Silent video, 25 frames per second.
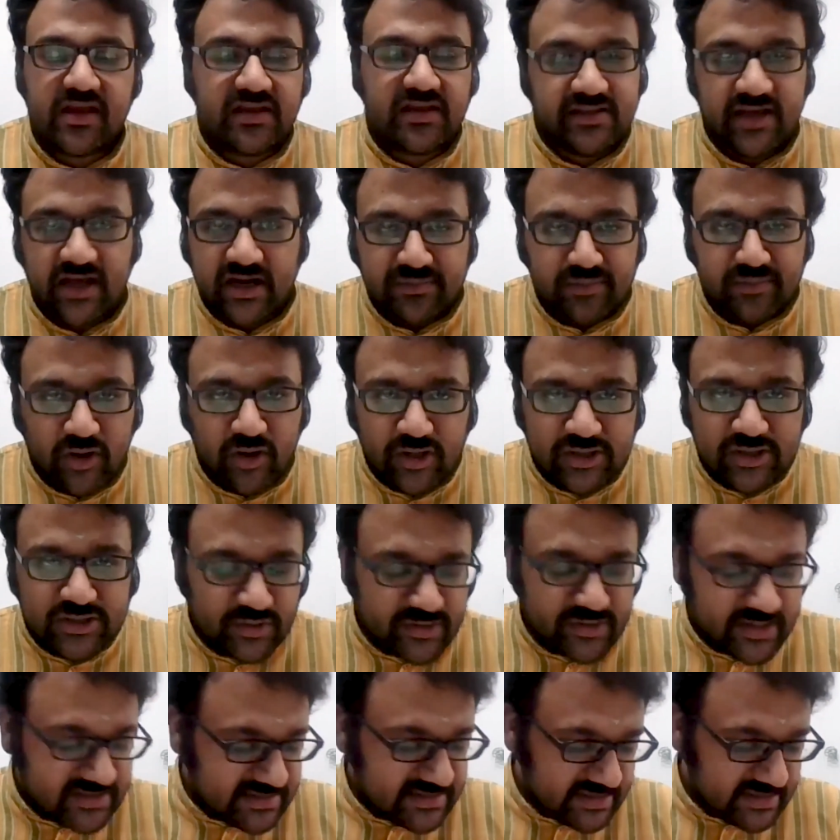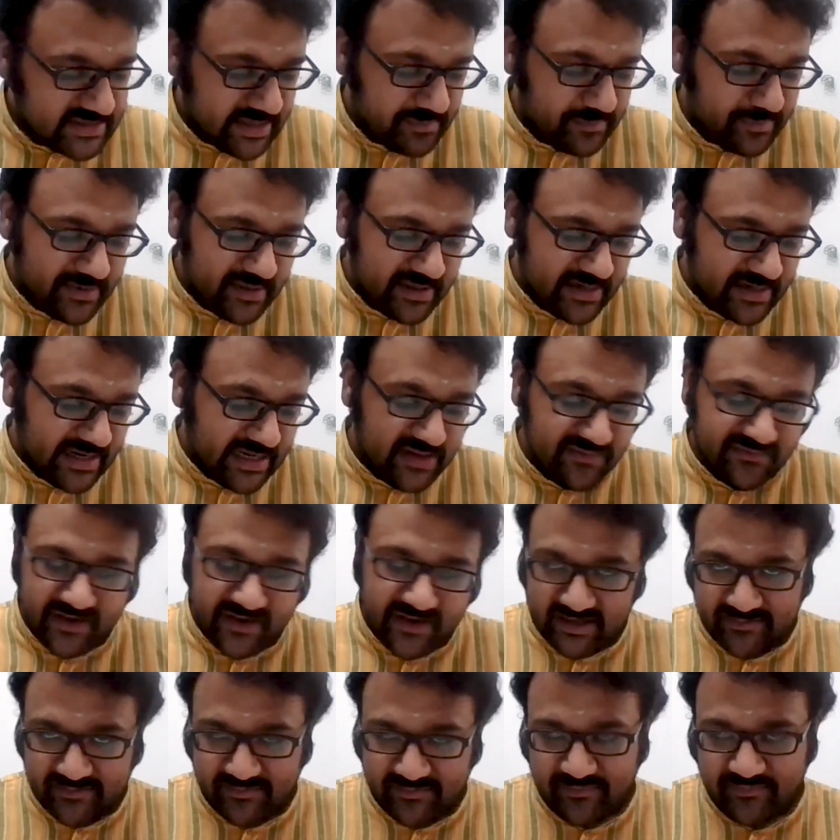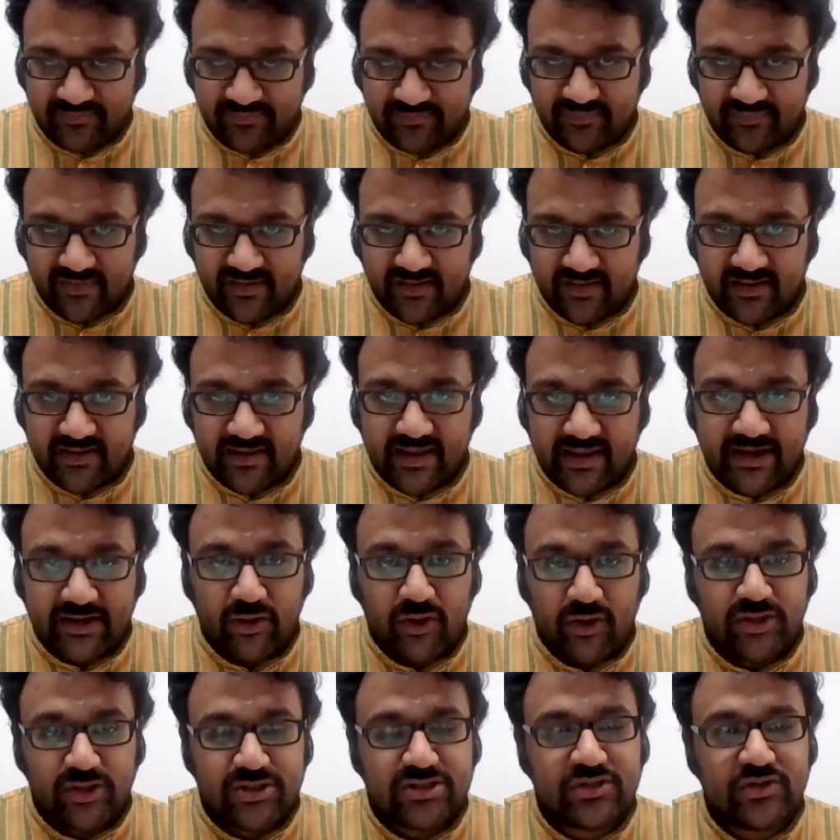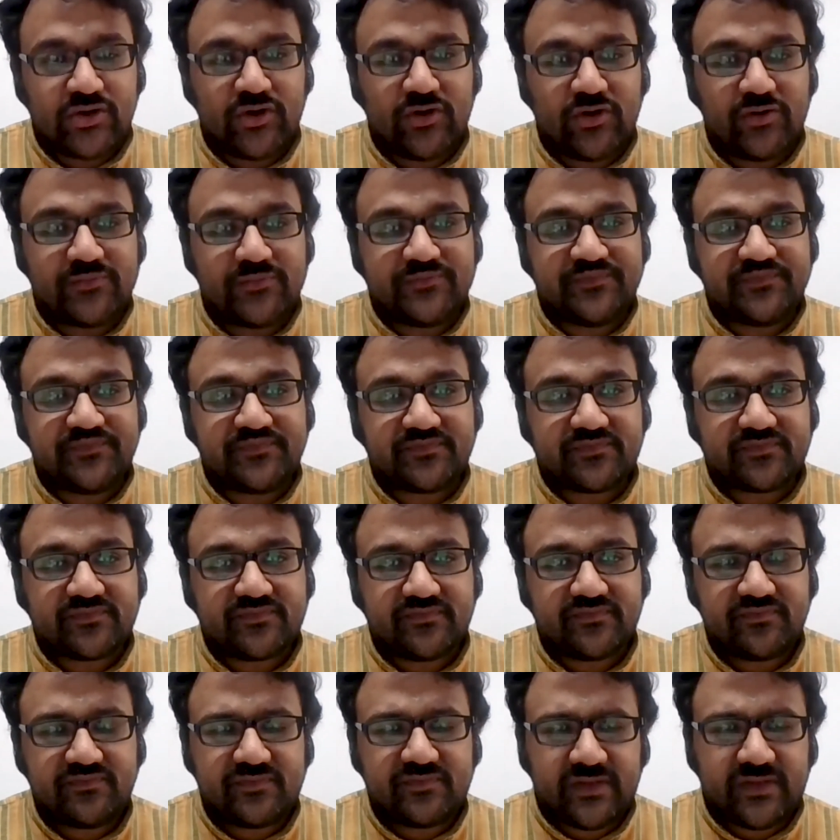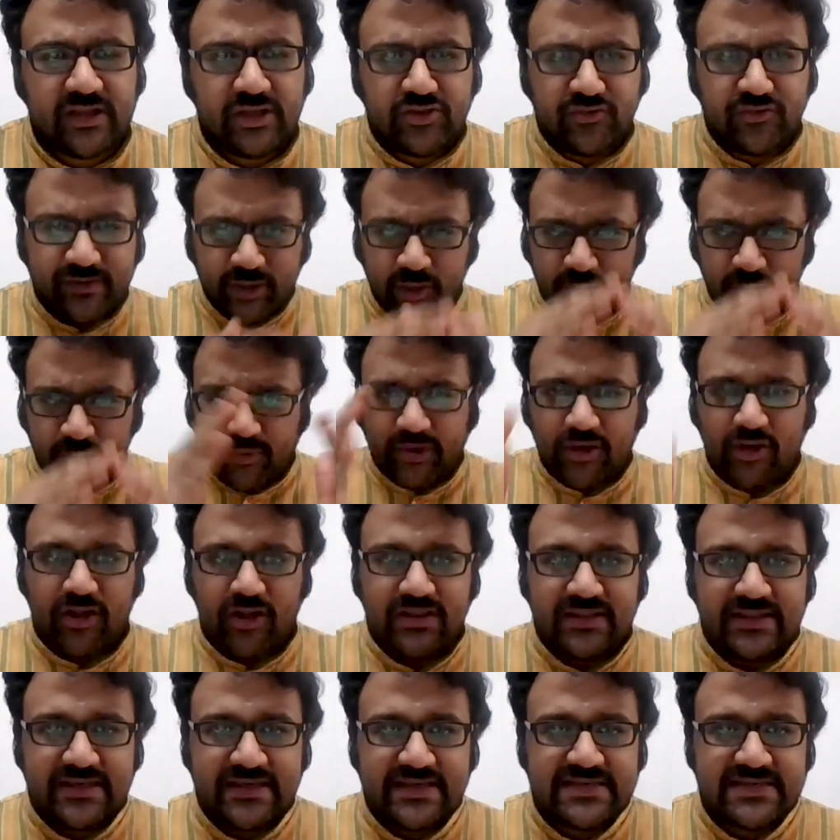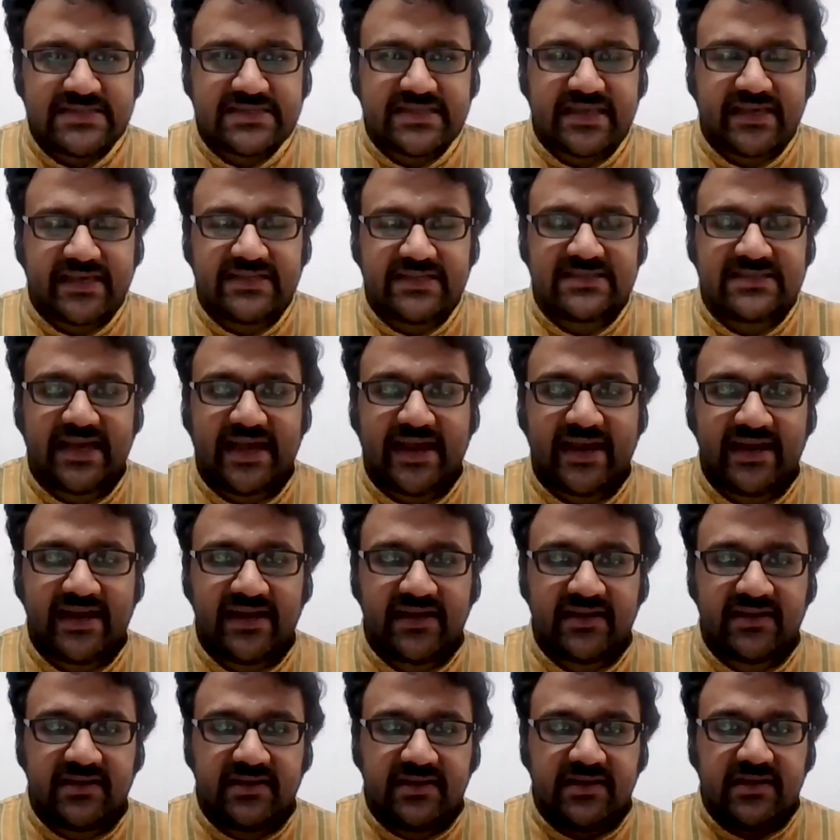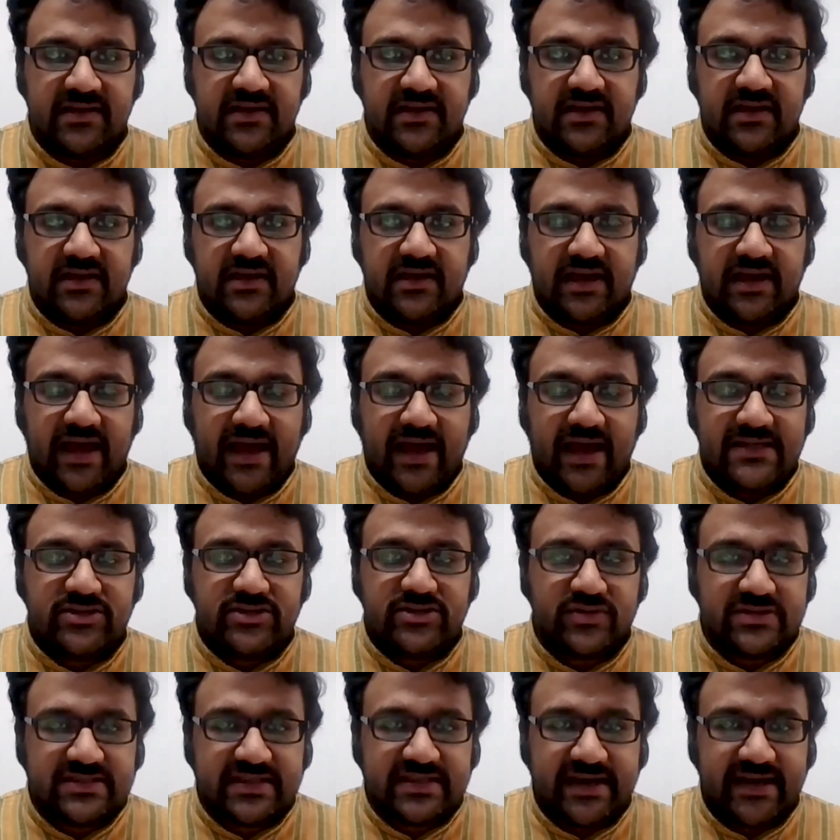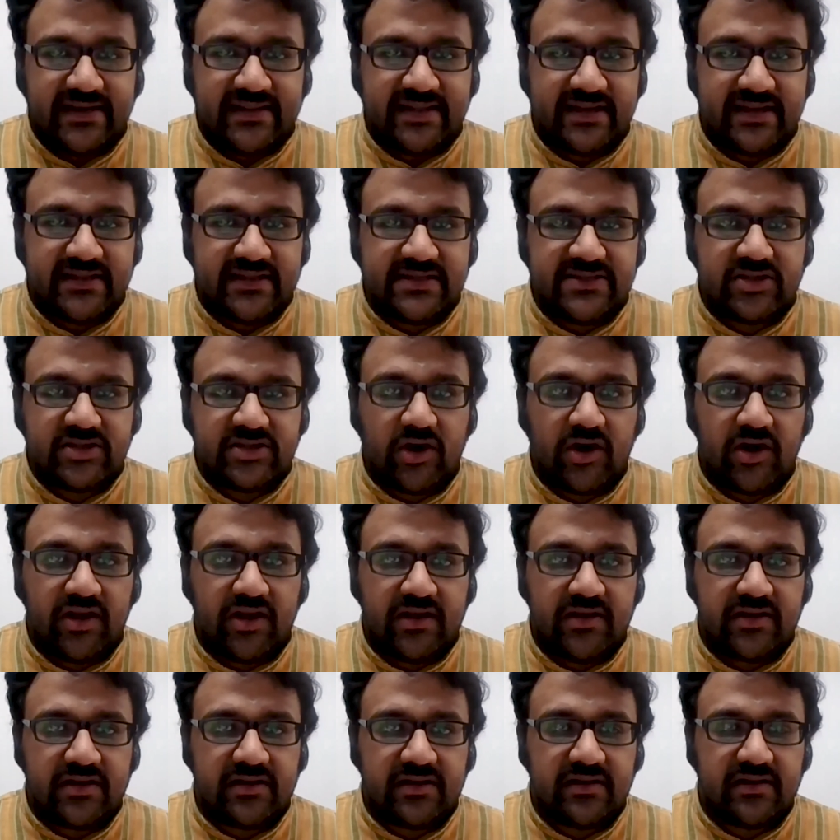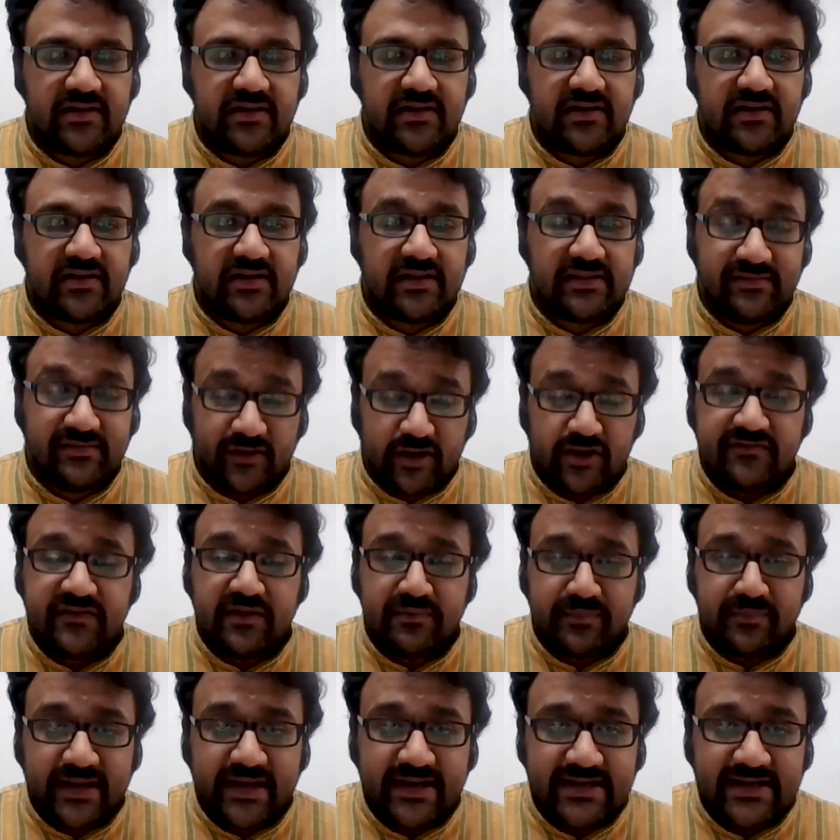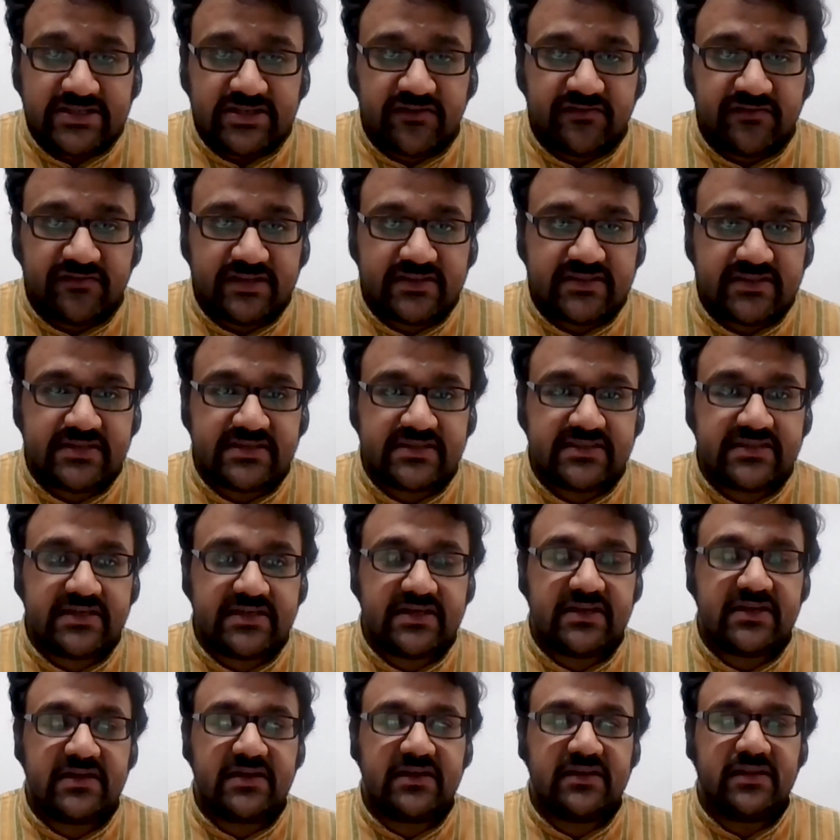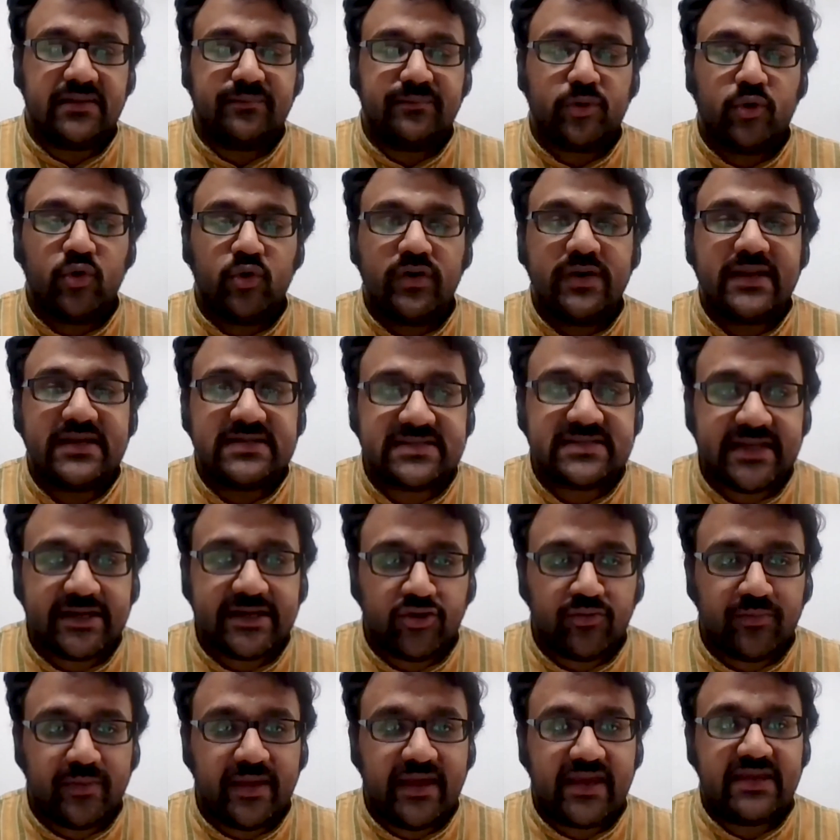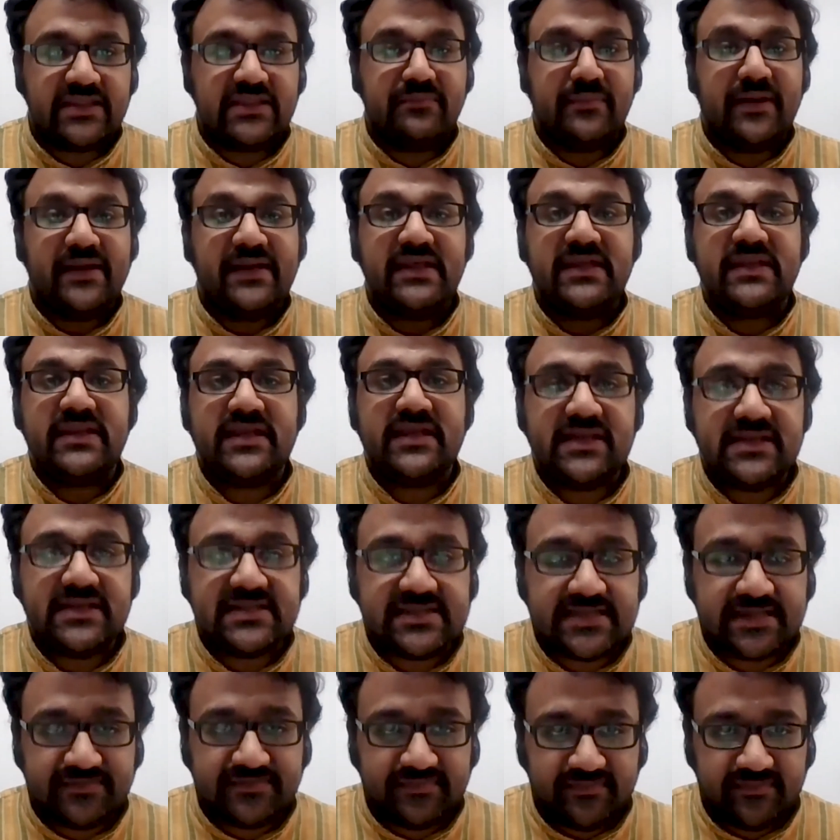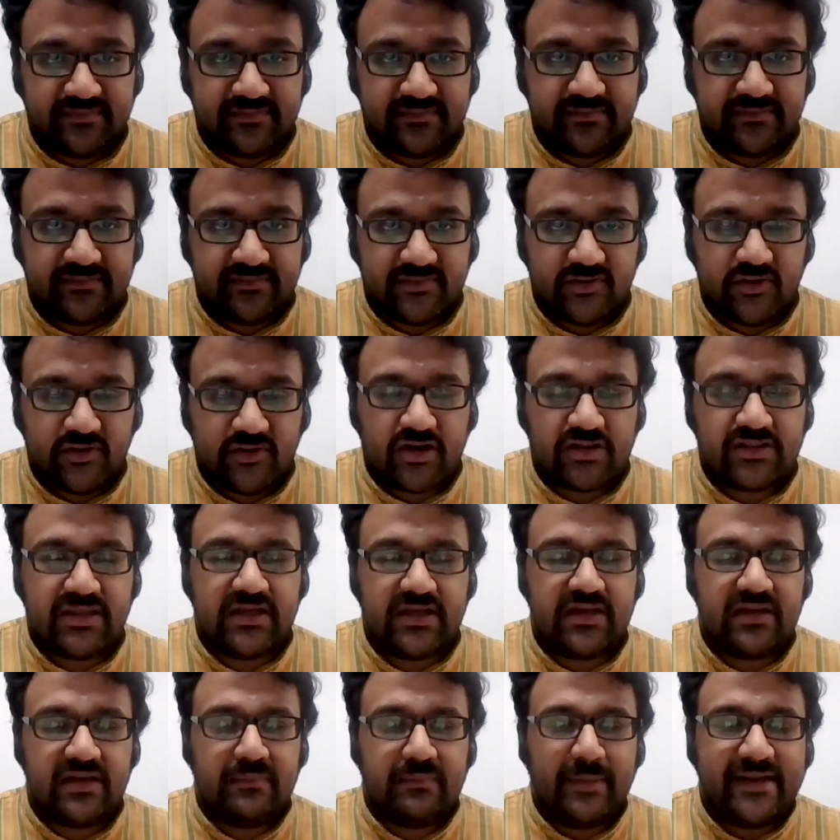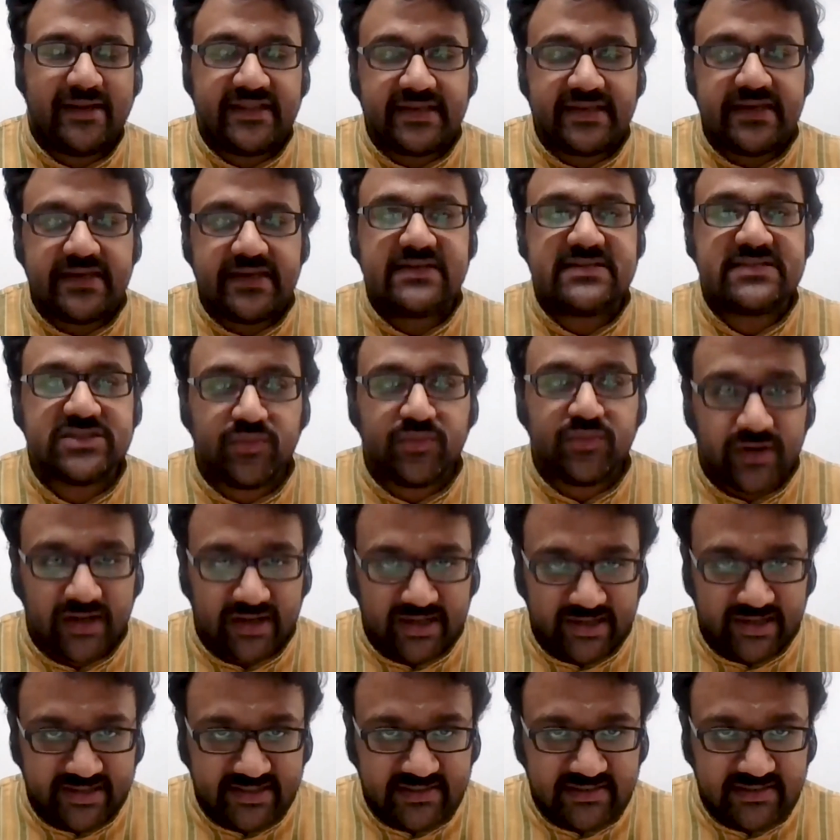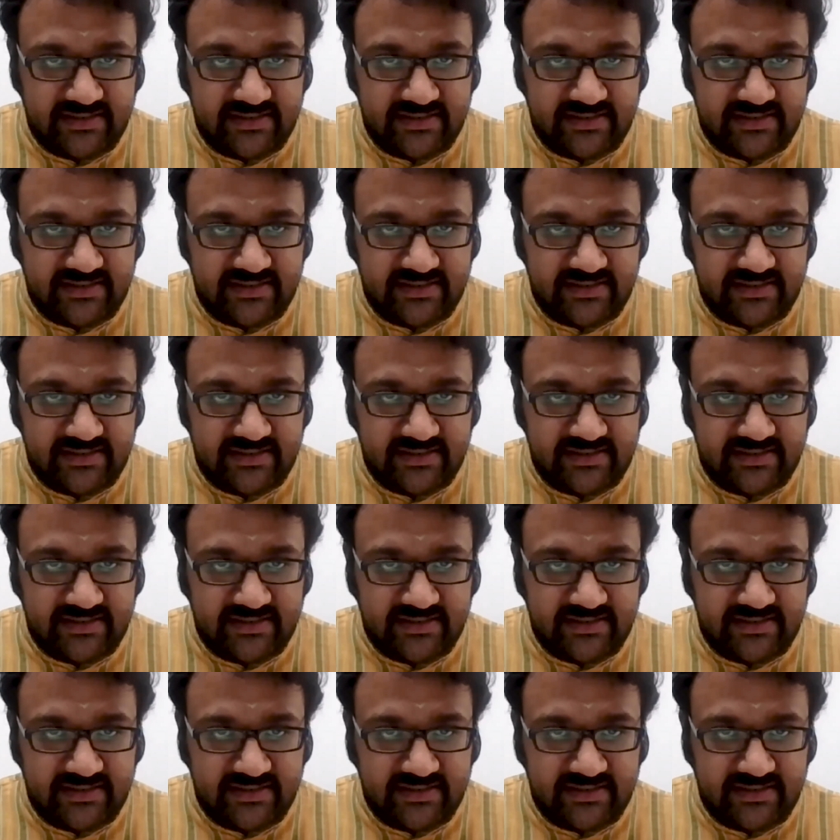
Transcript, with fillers: dharma also doesn't appear anywhere. And also, so when you put all these things, and as you said, that these all one of the merits of this is the, the progress that you make in the materialism or the materialist world,